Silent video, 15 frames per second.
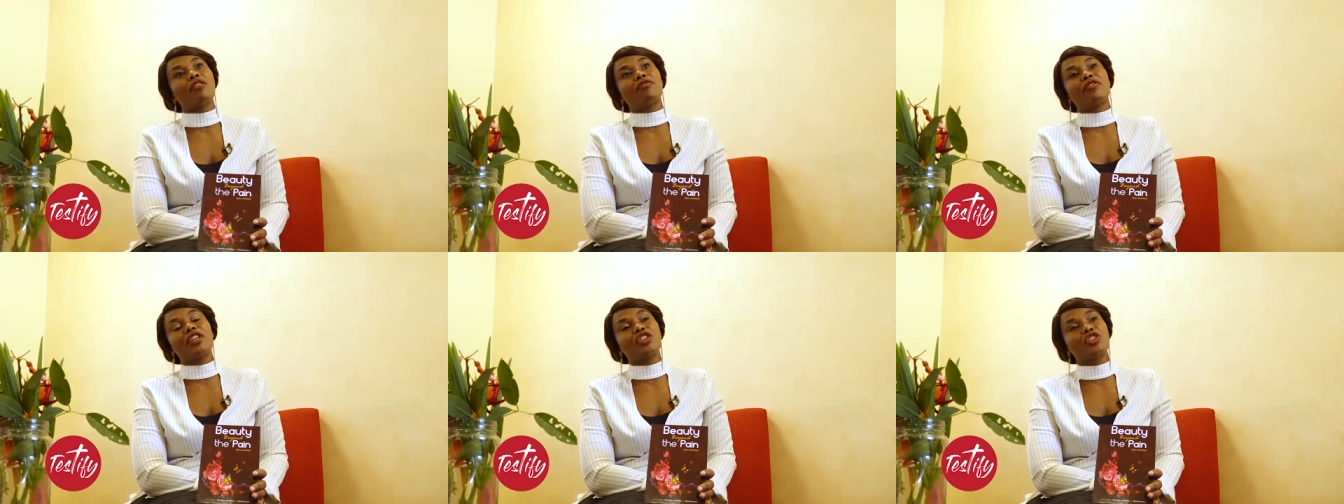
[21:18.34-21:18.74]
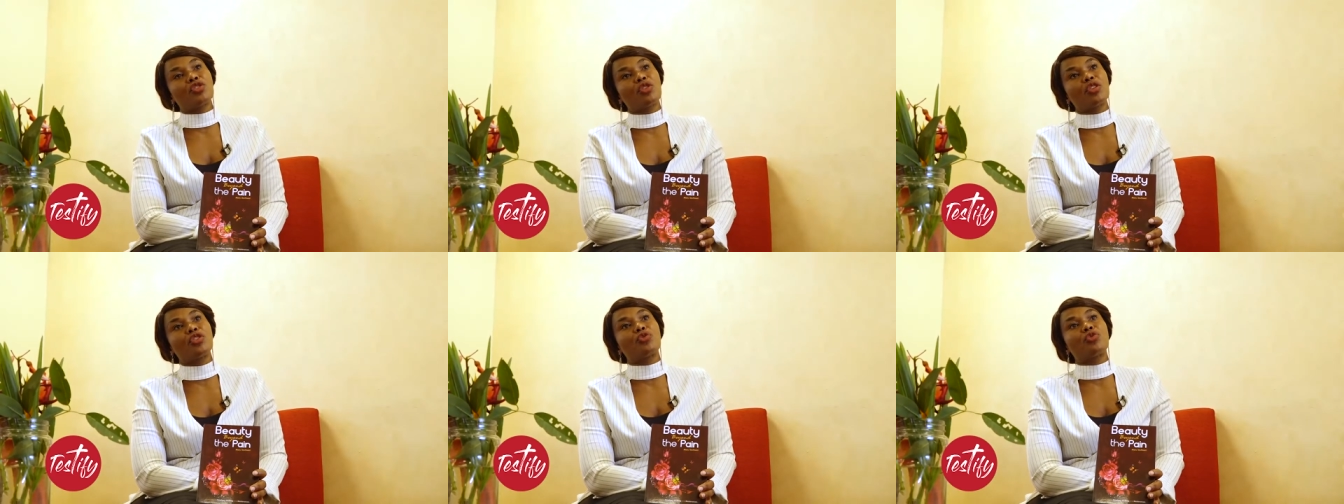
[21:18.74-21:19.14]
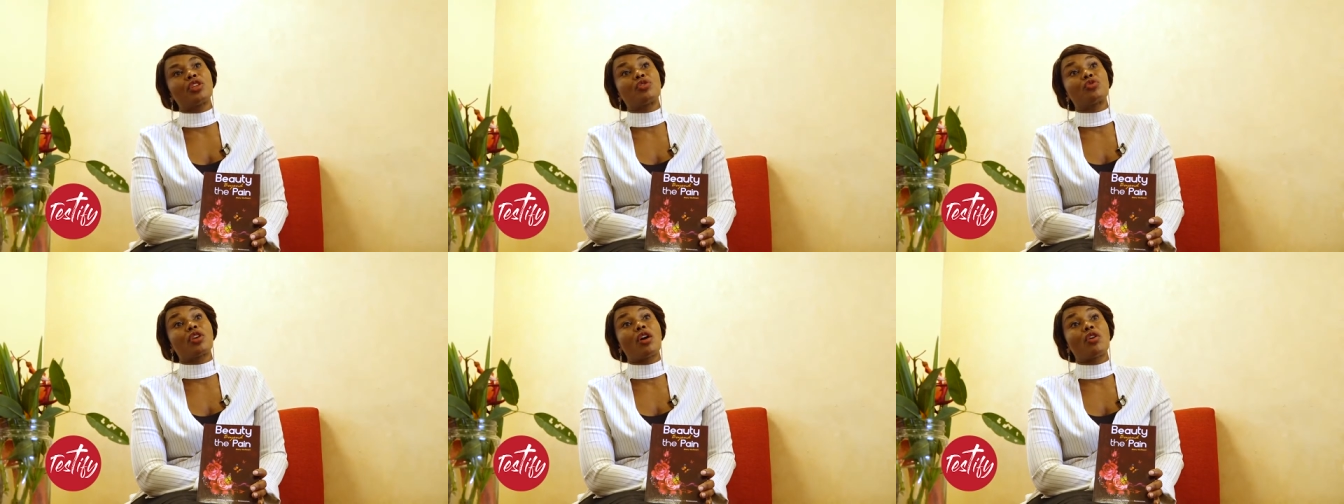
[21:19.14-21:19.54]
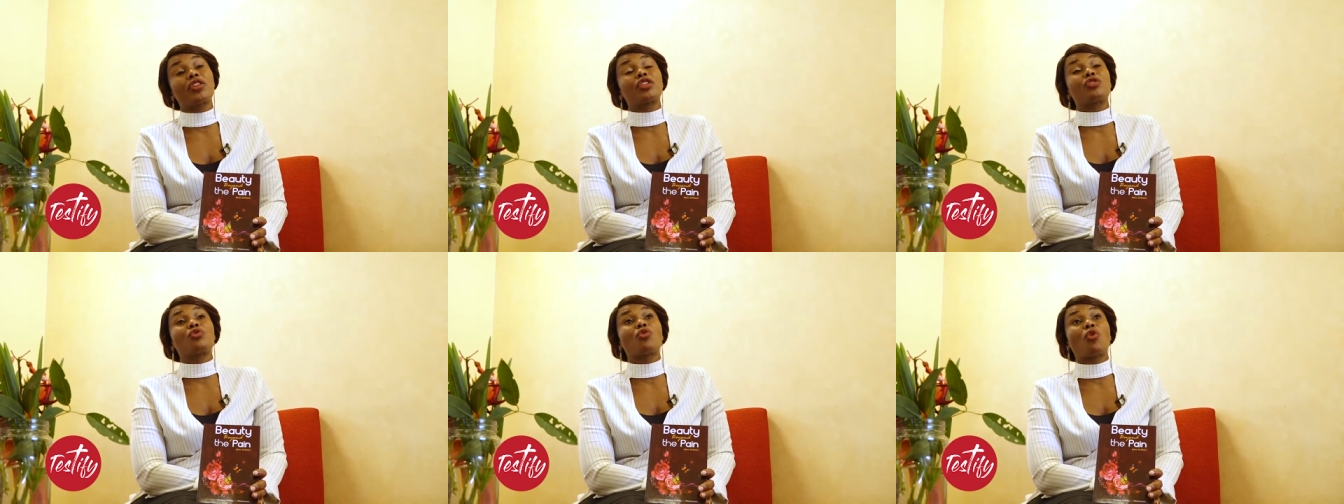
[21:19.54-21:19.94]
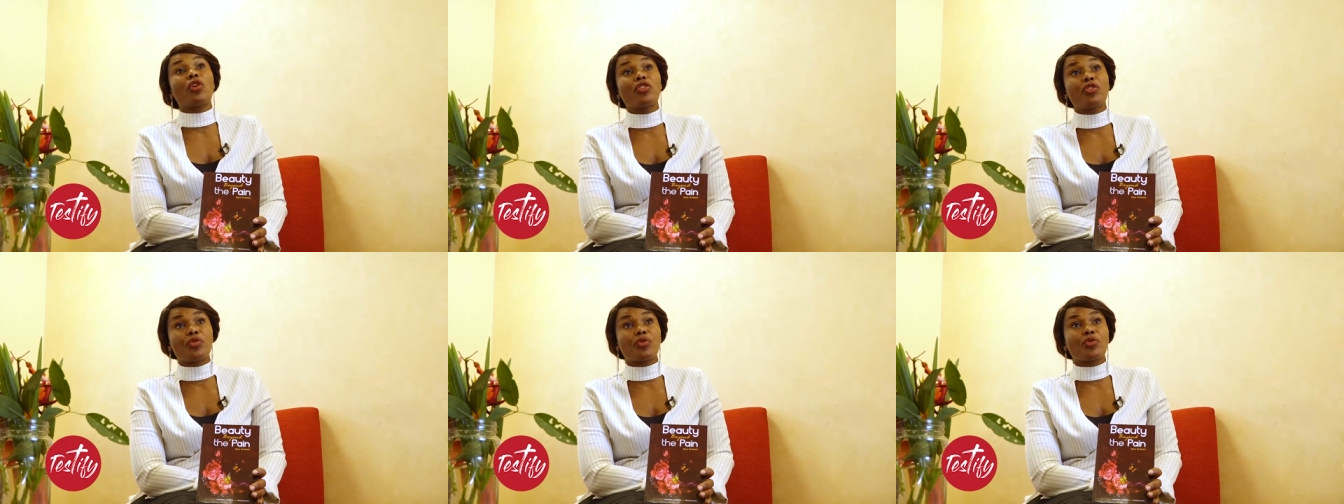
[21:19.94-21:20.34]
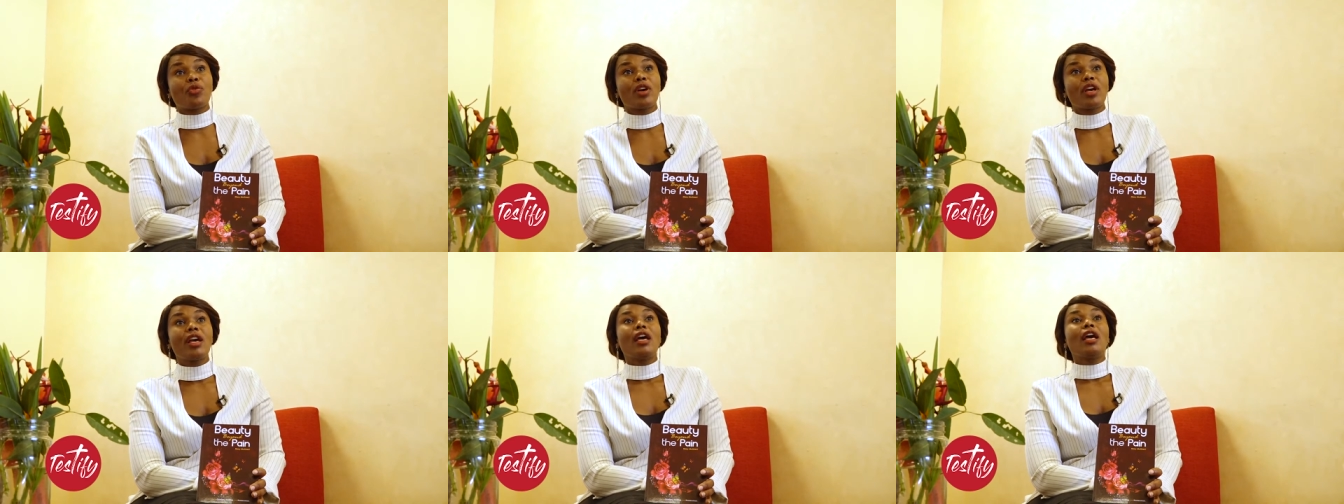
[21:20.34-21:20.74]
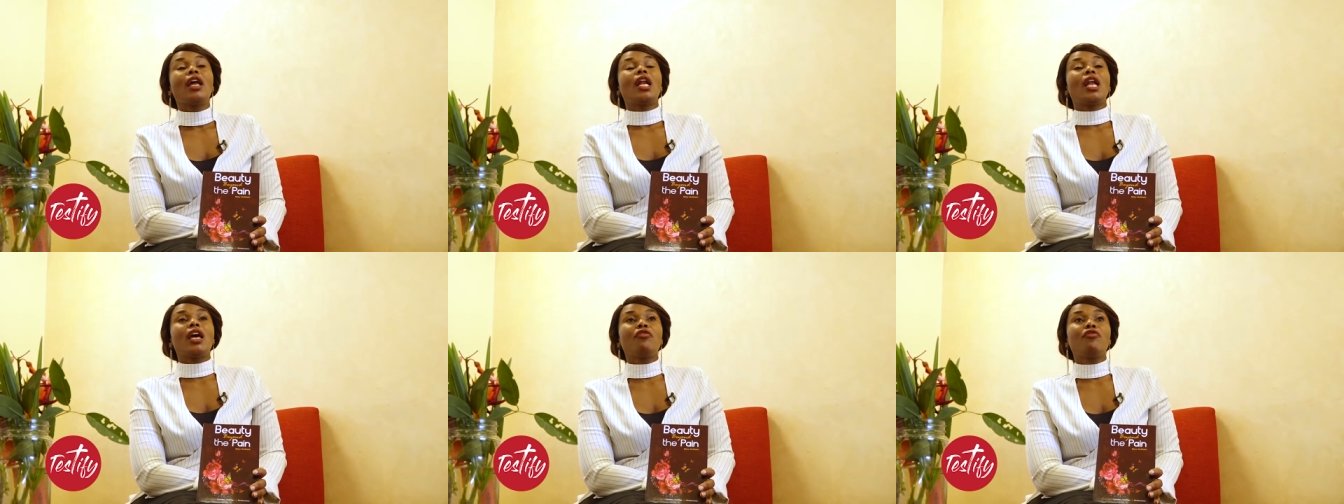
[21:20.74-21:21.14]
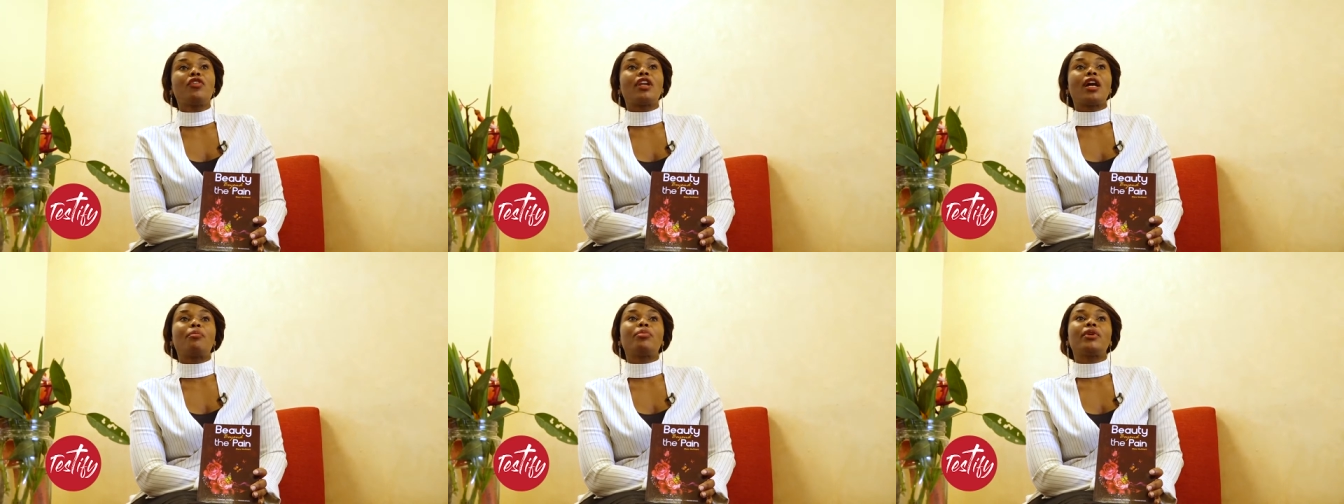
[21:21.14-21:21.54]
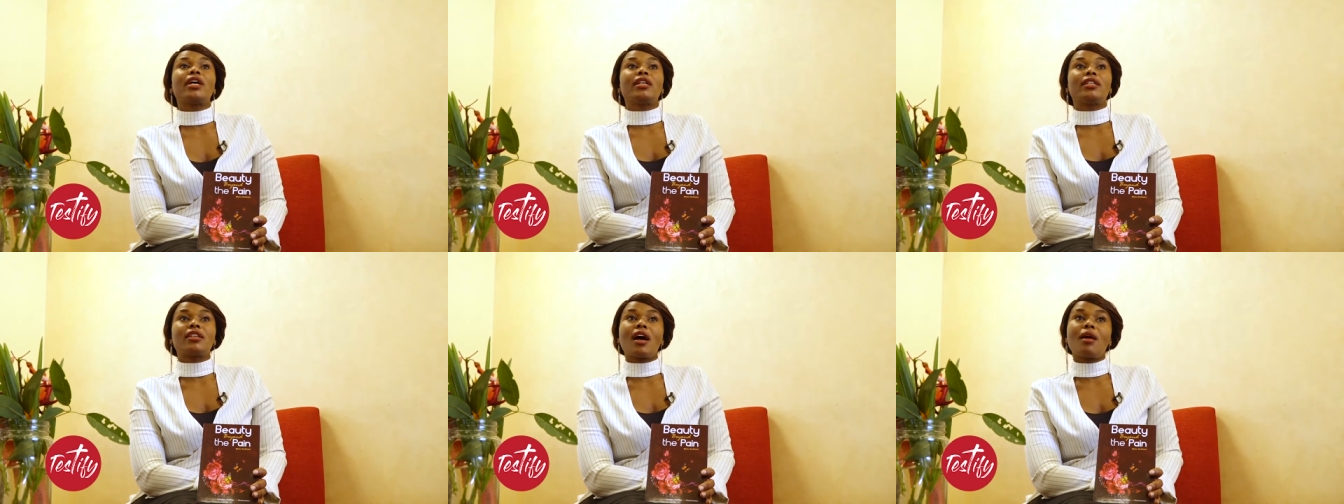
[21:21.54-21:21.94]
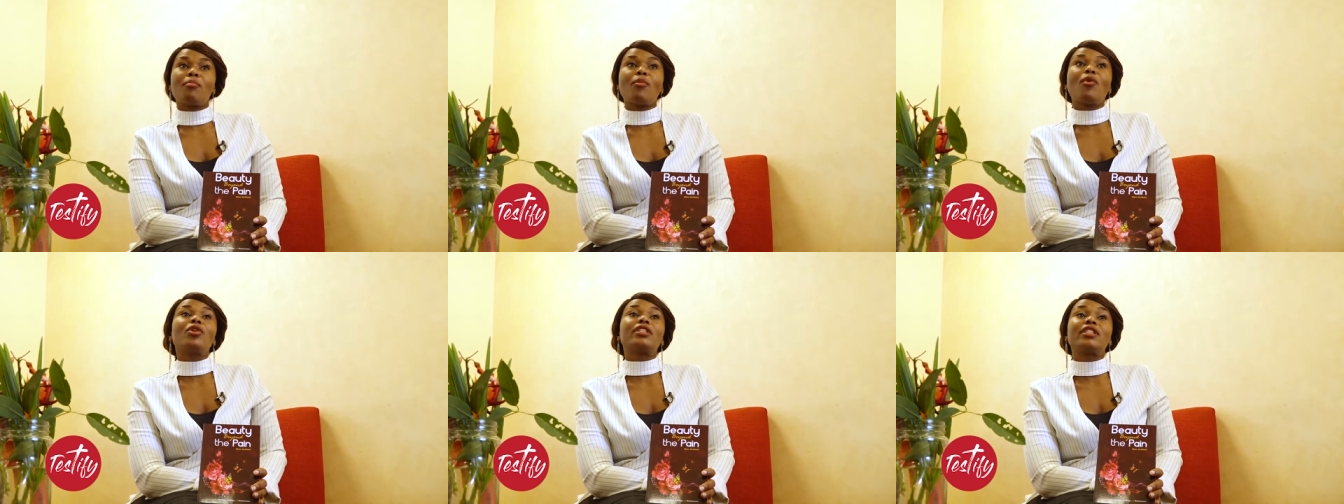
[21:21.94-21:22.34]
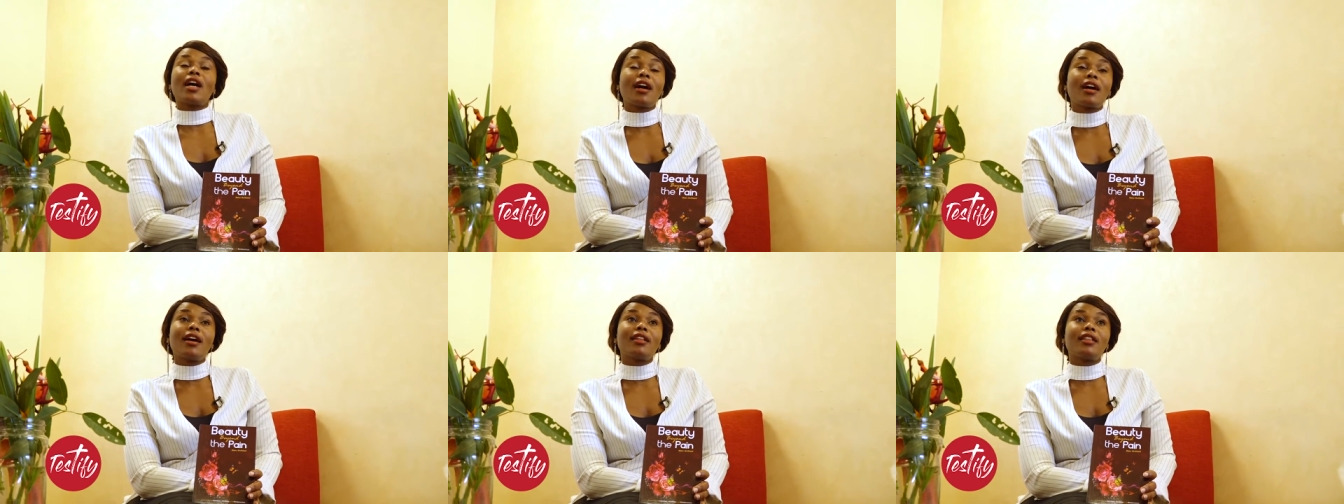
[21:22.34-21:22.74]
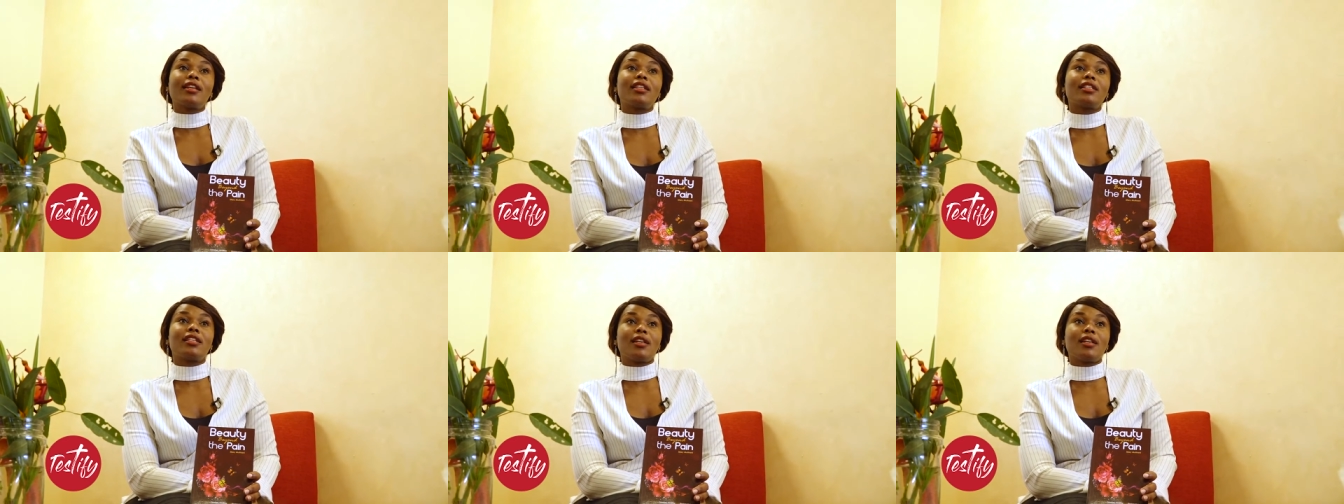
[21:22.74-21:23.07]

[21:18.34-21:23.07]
affliction, through the trial that you're going through, life will appear more darker than it